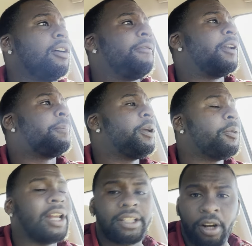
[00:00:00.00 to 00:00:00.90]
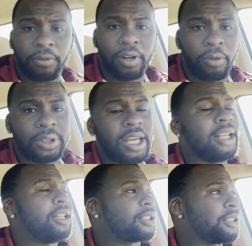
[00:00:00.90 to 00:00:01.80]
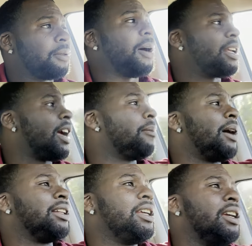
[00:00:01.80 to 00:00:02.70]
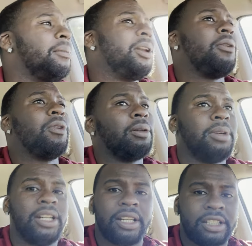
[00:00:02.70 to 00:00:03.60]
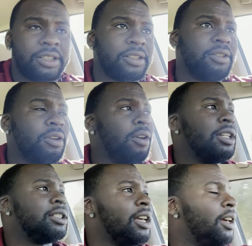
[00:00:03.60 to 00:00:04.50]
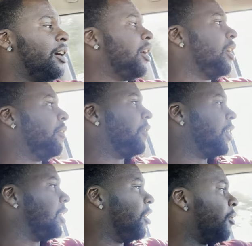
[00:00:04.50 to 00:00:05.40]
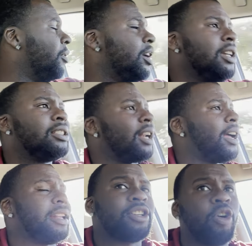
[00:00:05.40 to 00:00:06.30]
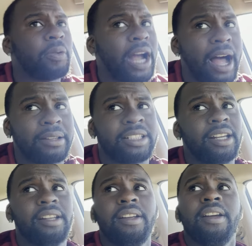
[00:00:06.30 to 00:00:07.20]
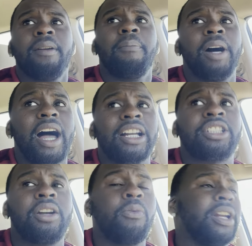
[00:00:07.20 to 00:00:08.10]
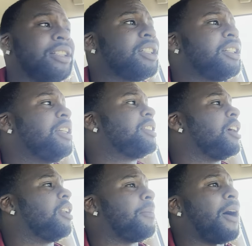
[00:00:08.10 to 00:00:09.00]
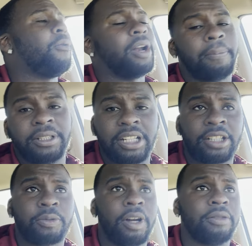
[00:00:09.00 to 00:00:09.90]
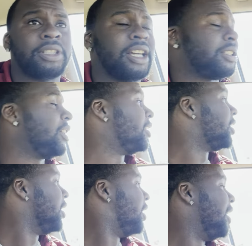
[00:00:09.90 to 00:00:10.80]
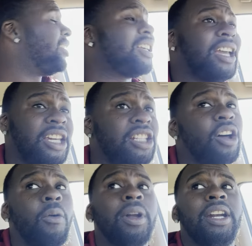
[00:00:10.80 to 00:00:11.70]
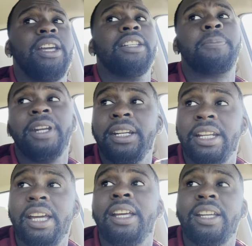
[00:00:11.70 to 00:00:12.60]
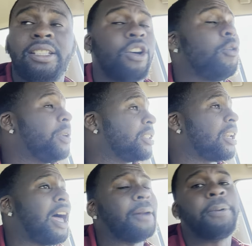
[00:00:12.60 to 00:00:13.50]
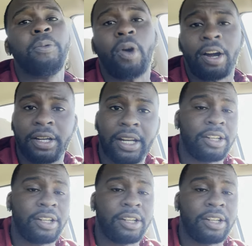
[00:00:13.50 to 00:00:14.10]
For the people that don't know what that is, because somebody got in my DM and they wanted me to, you know, he said uh, in the video, he said I had dope content, but I should have went into detail about what a progesterone test is. He said he know what it is, but he did. He told me there's a lot of people out here that